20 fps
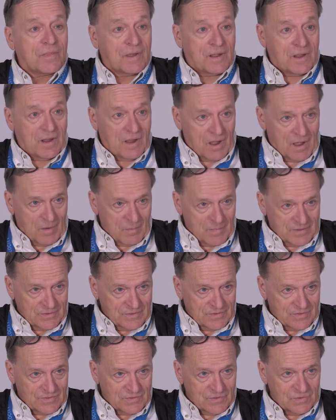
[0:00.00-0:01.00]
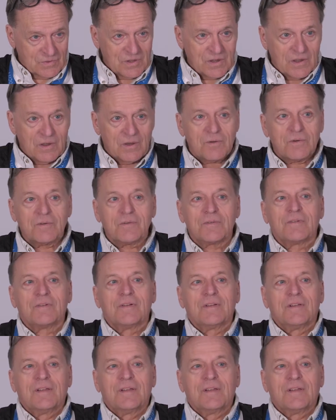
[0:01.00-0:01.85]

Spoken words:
the Common Studio,